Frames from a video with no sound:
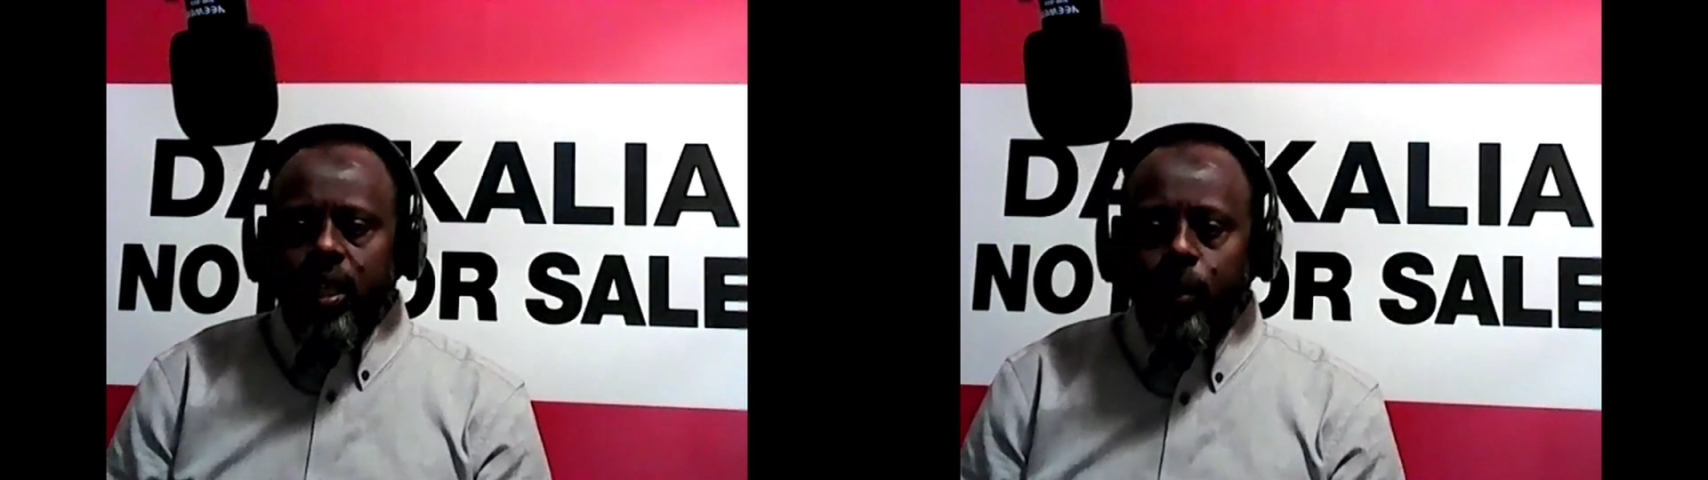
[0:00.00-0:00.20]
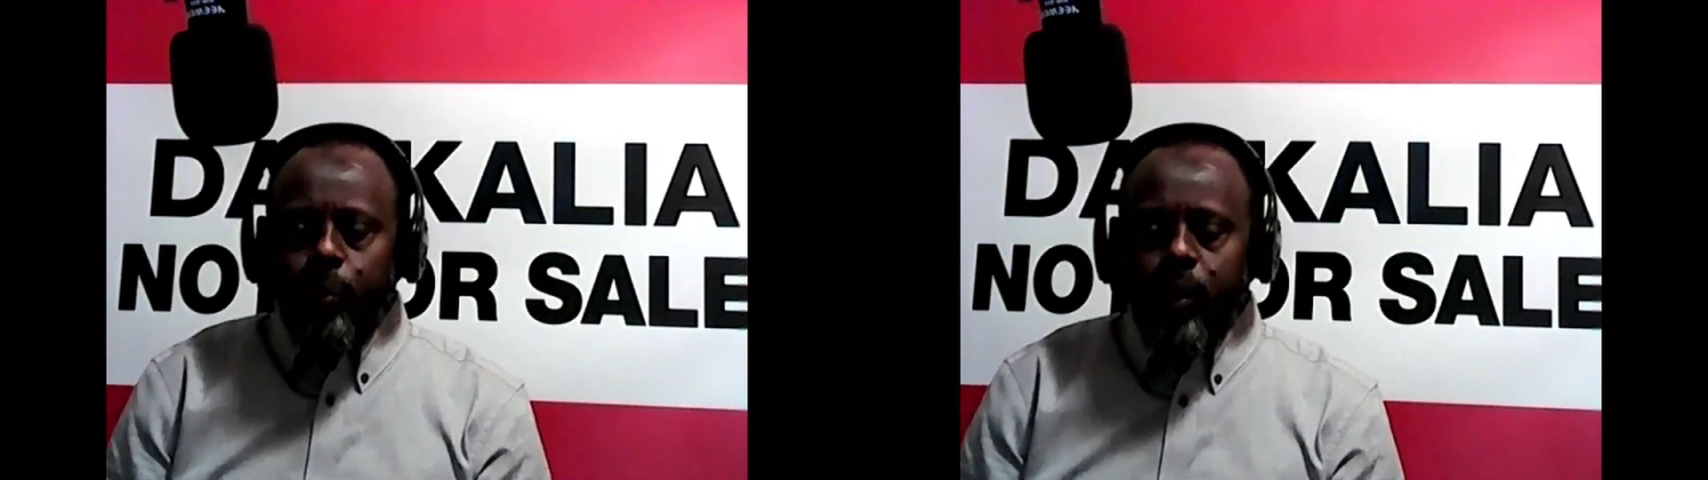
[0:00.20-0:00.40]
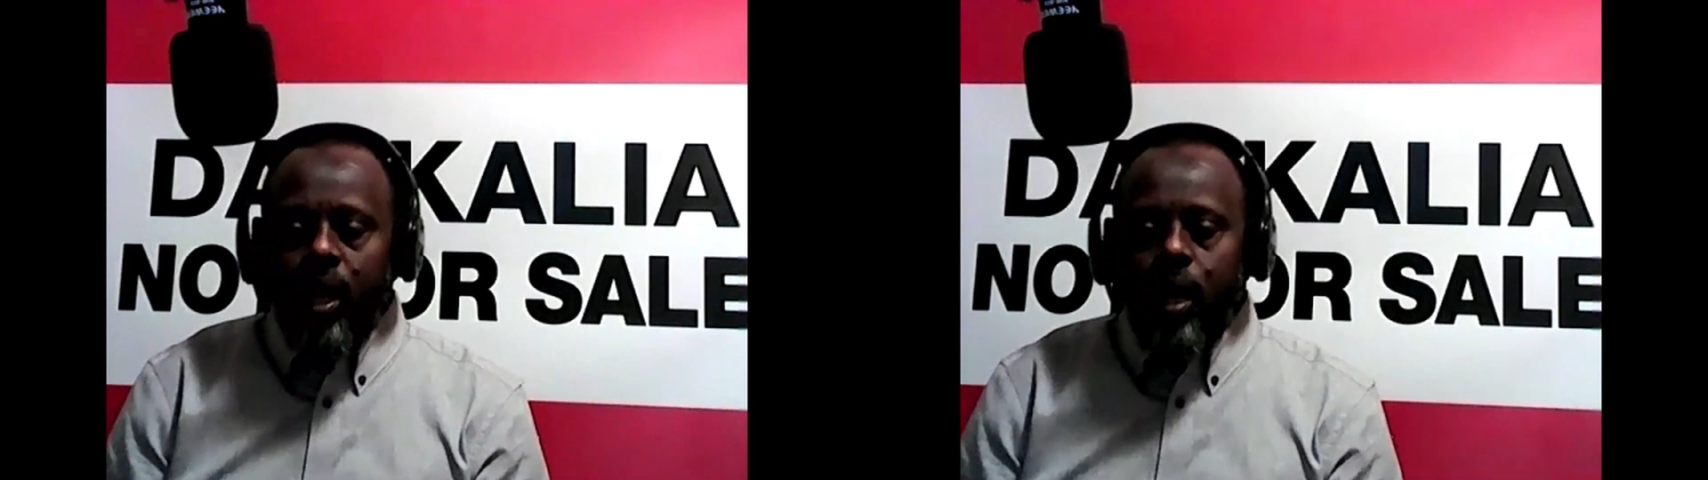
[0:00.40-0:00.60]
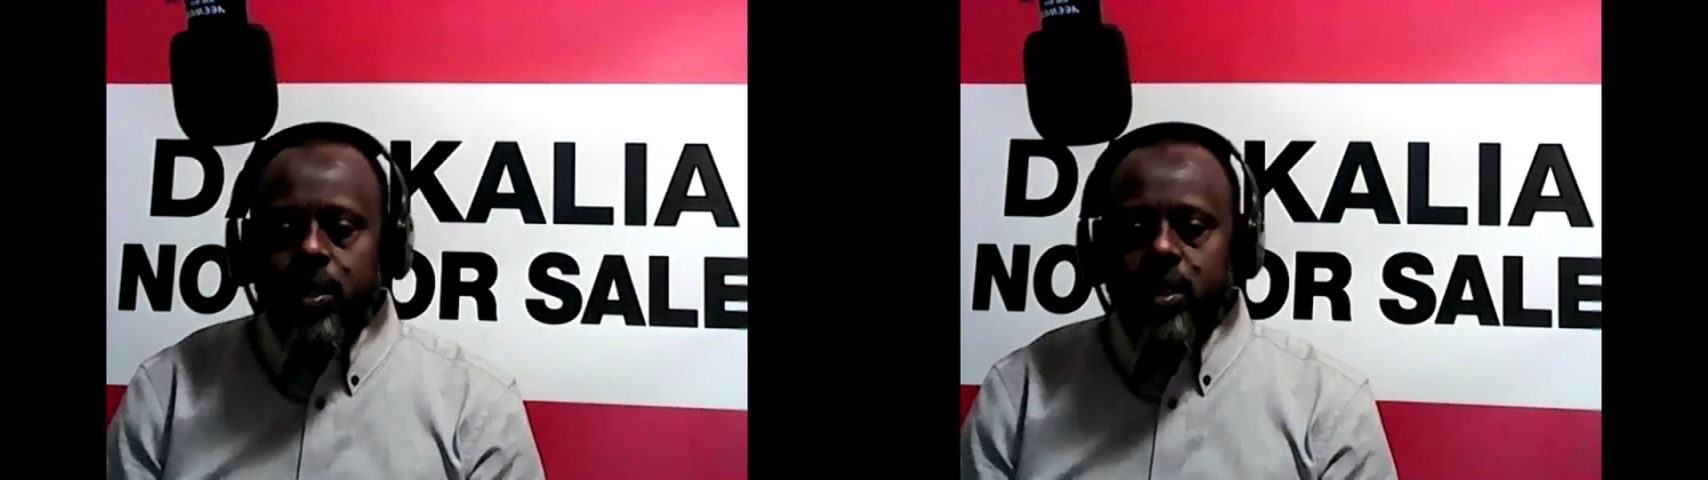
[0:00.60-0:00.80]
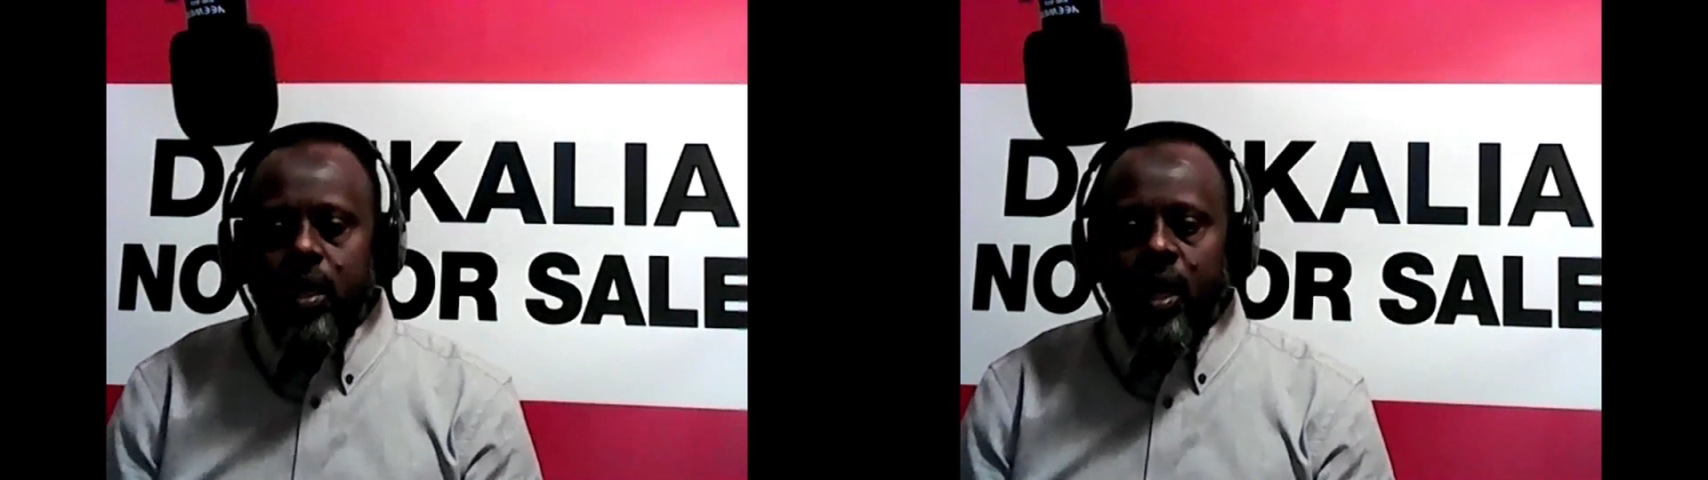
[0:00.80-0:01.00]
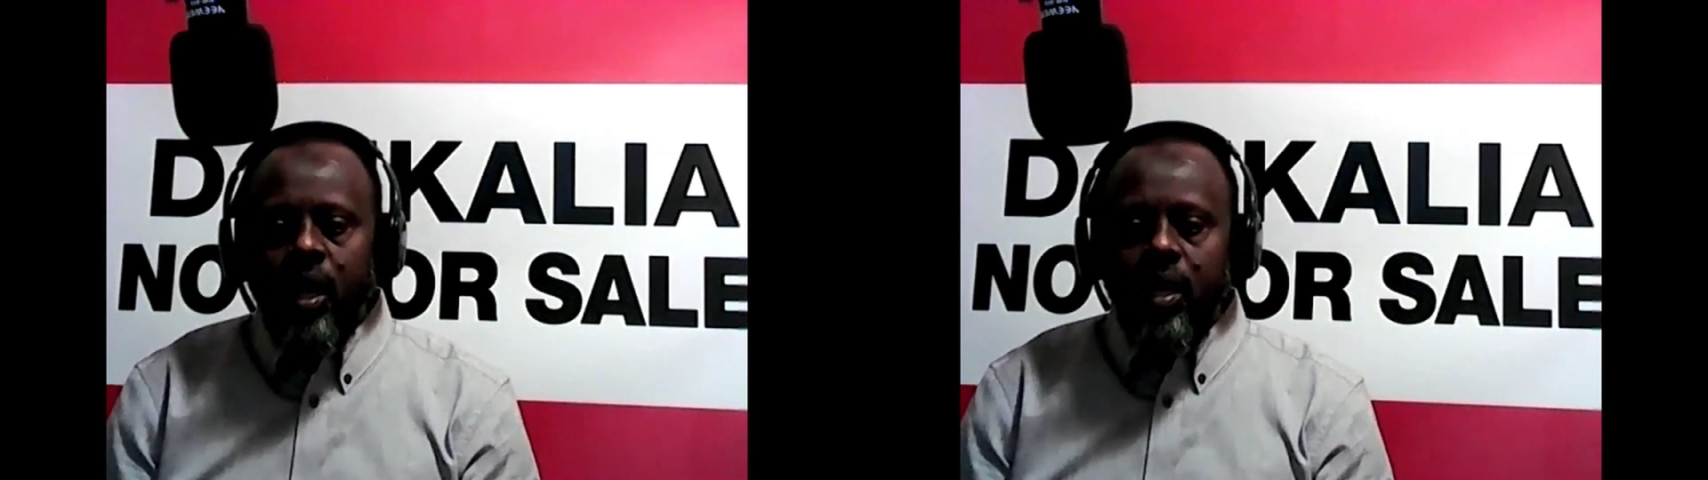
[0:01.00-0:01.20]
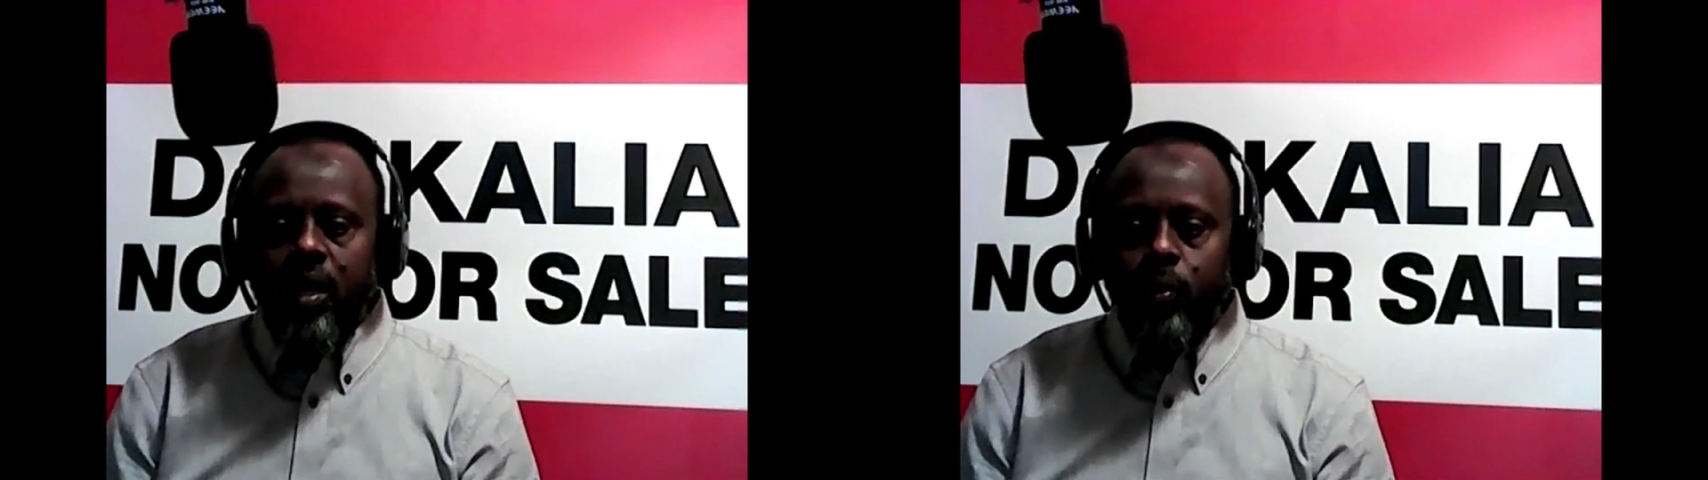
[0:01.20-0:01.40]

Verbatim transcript: uh, perhaps uh,